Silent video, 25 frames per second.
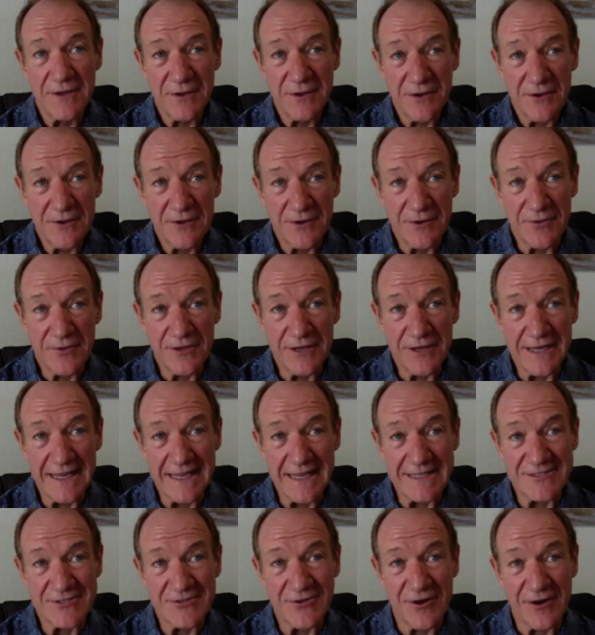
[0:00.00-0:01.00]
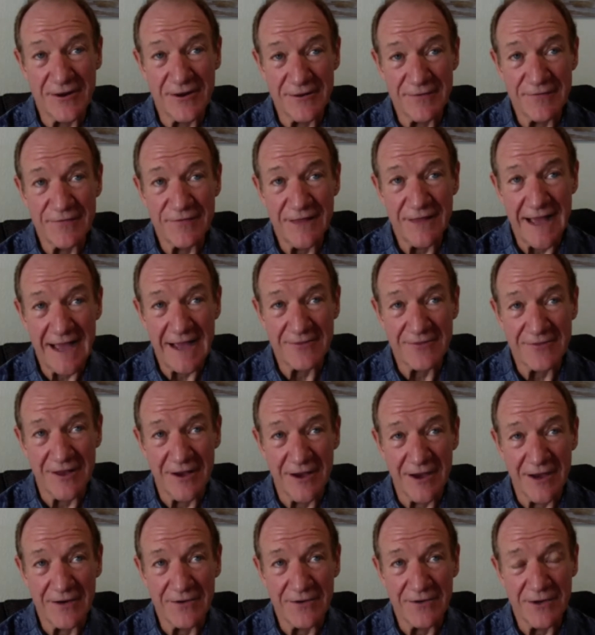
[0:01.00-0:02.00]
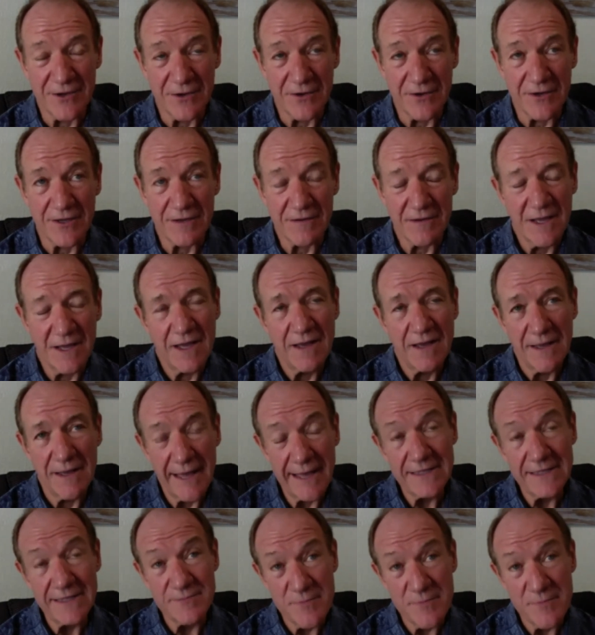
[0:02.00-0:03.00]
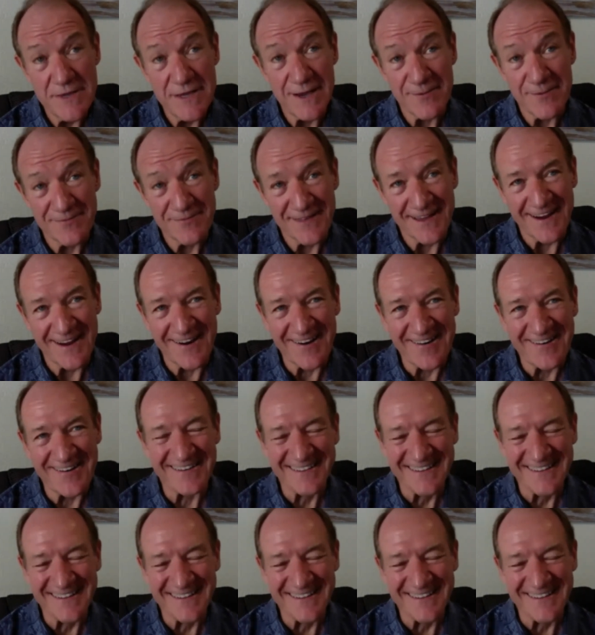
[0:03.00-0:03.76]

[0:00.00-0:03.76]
You're looking at starting to flatline. You're going, that's me up there.